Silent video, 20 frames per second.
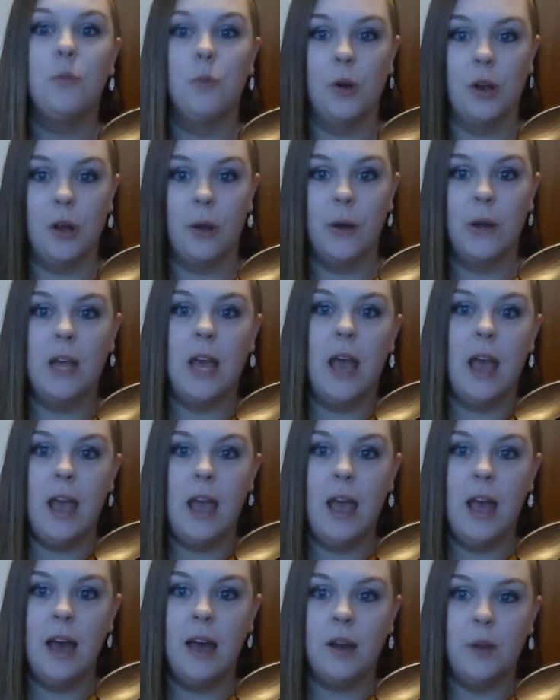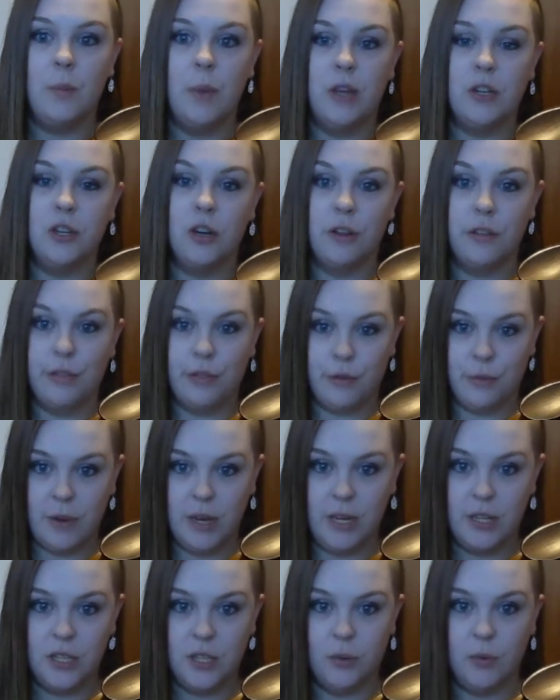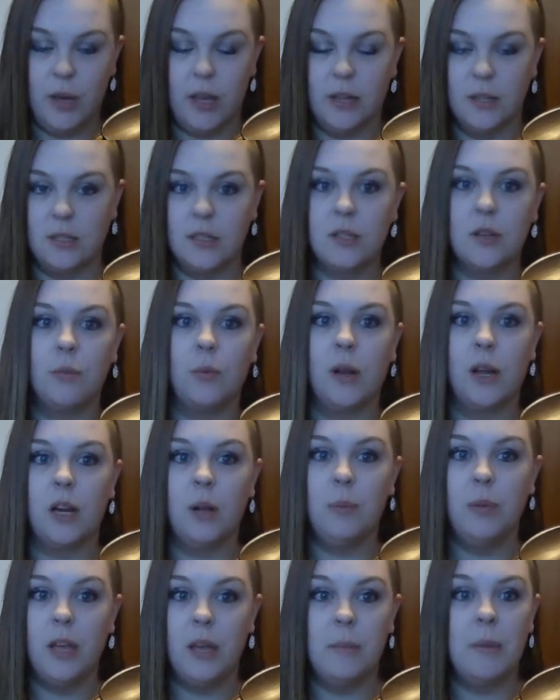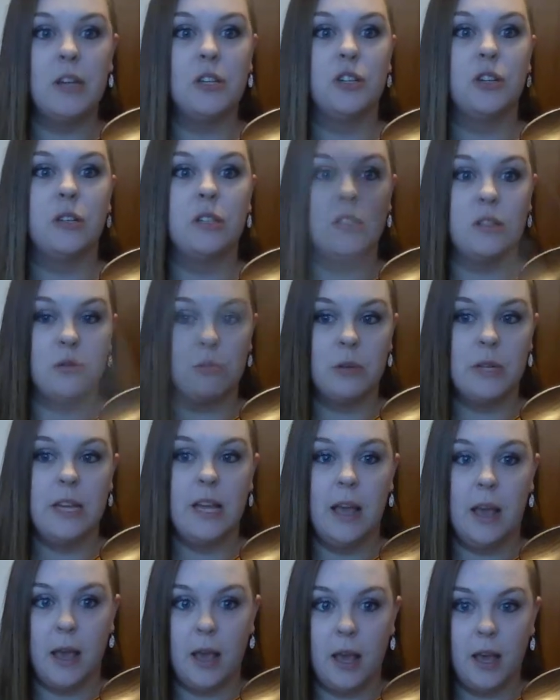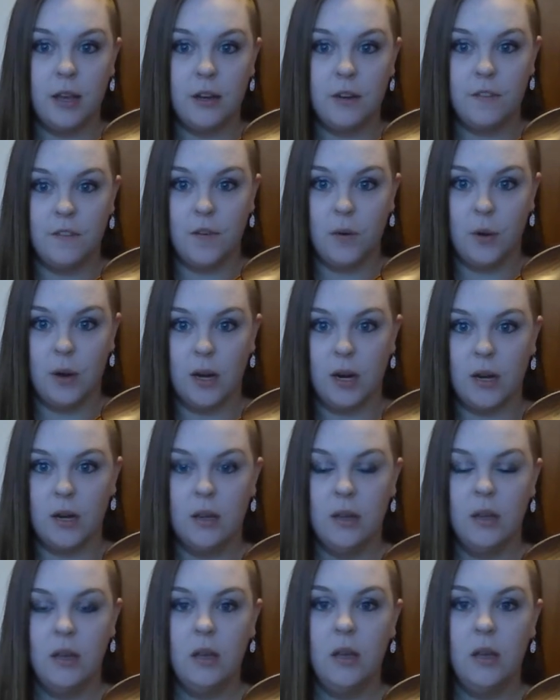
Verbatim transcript: We're going to add measure three to it. So we're going to play measures three and four.